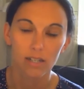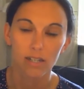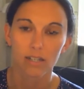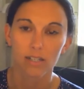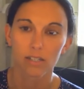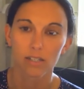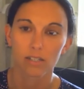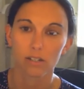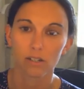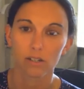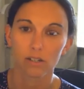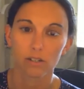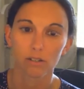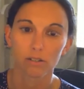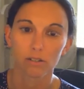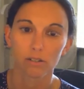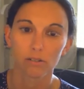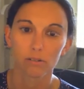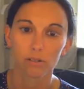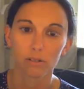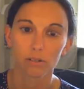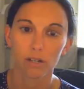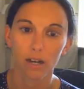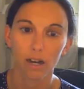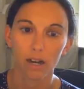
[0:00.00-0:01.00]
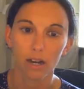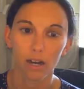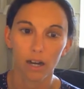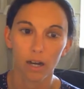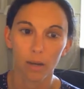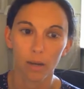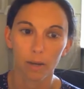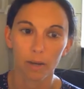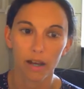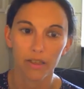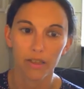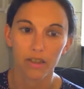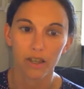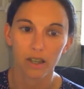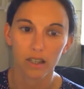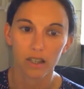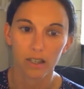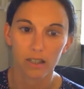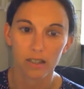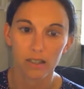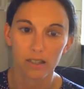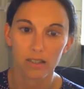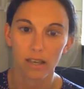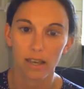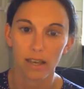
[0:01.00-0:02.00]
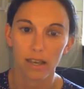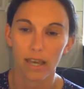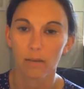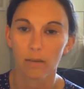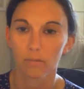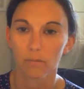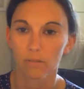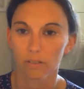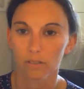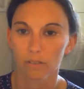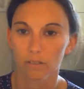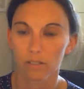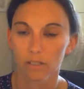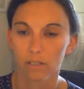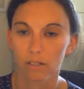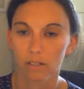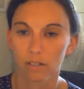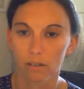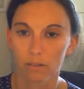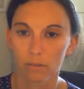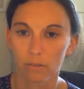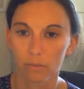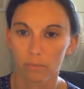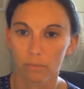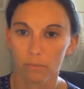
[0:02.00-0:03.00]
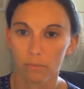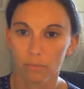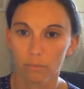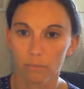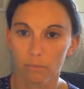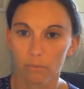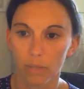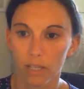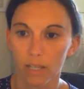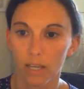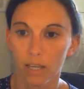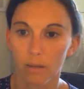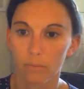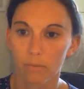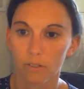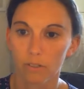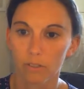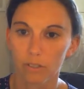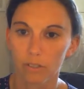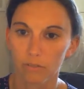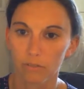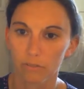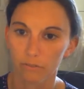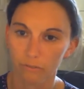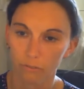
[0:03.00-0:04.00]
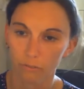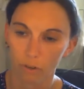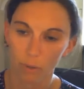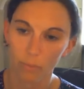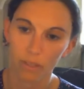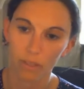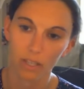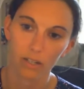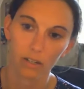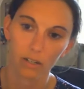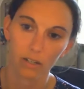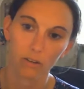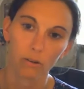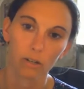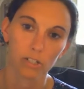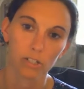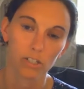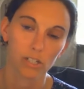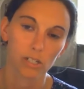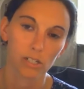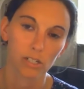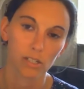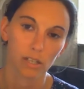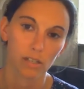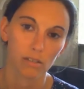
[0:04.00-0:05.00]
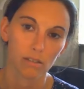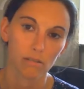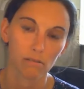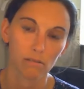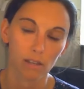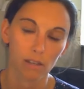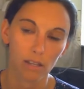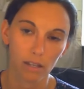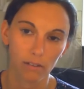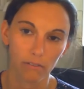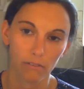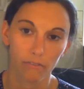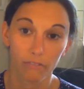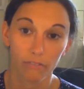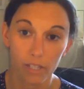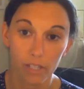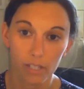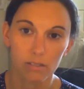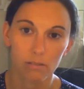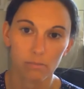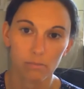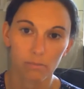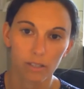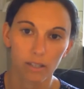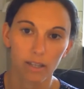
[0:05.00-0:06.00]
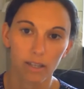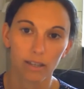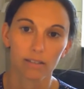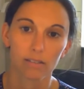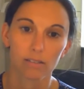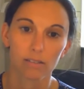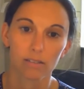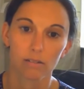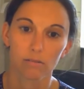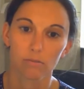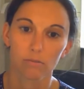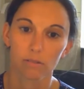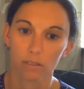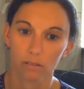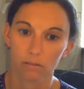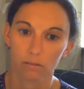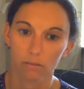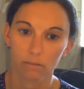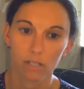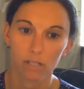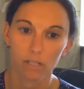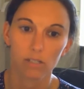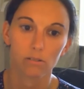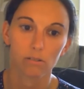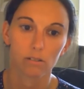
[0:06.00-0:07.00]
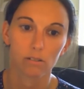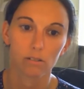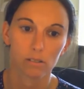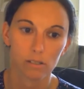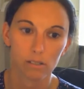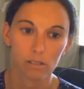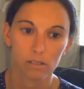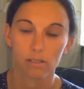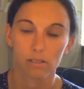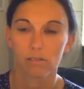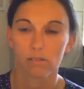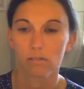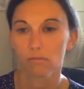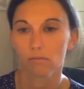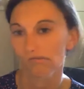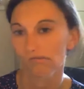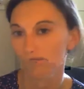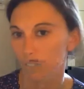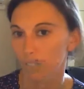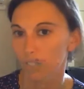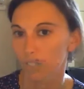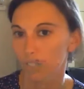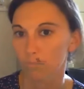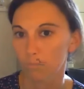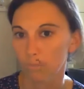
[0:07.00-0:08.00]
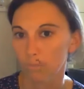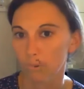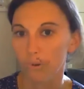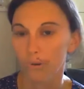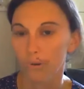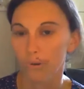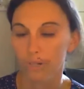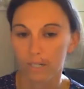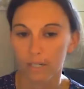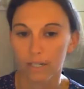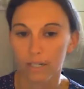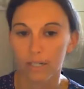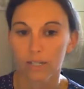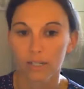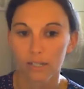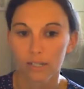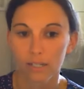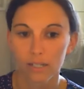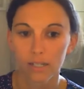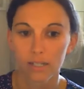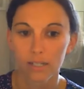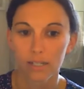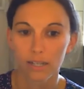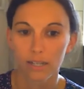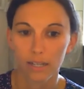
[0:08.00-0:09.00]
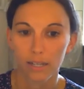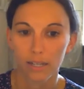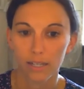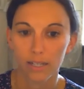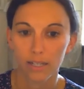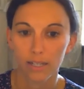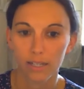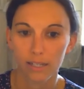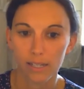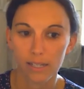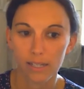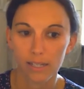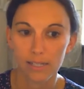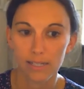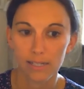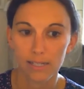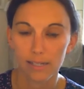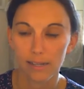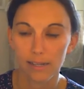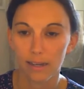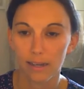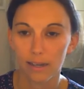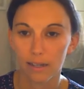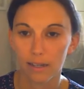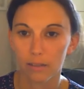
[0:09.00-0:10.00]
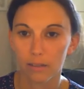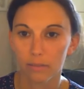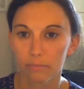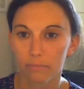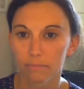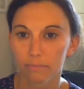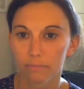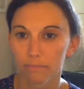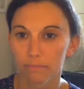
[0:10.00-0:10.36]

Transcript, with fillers: so um, i think is able you know being able to formulate a question that you can feasibly answer with the resources is really important and um,